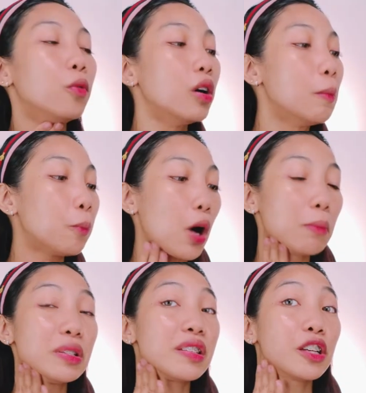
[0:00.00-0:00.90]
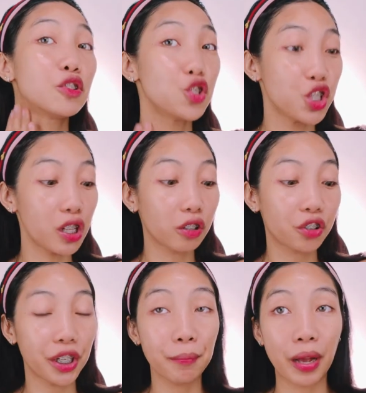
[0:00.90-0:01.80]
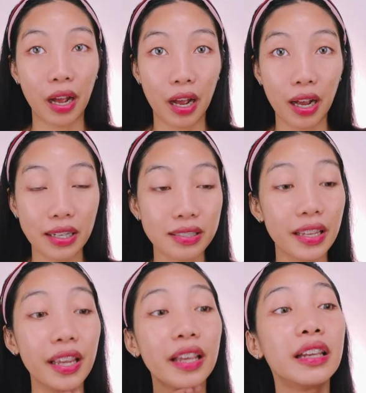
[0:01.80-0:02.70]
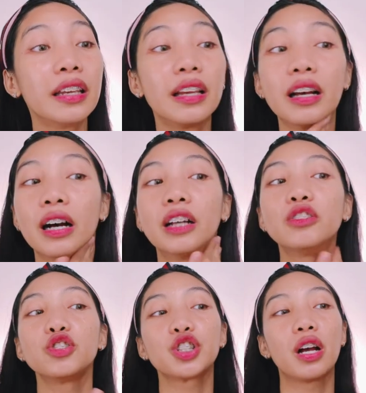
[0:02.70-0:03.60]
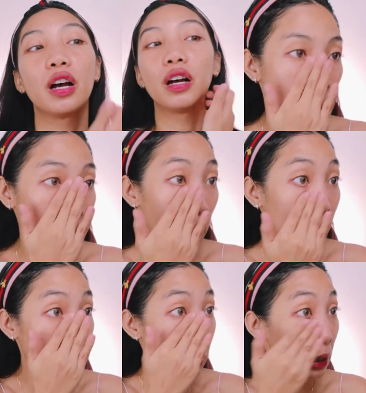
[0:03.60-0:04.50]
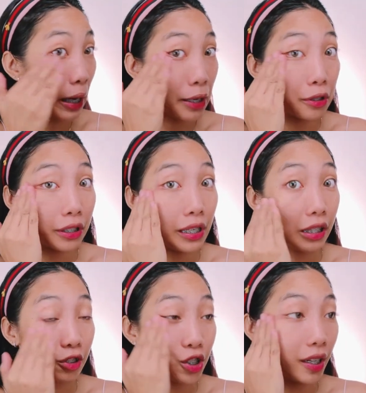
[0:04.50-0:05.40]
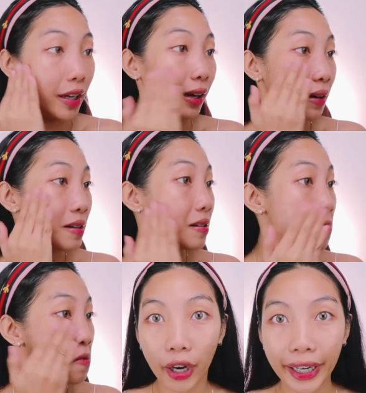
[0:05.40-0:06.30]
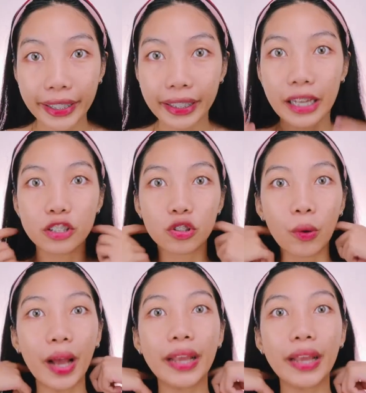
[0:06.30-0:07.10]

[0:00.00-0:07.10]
Mukhang promising yung gel cream ha, kasi ano siya, parang thin layer lang siya eh. Alright guys, so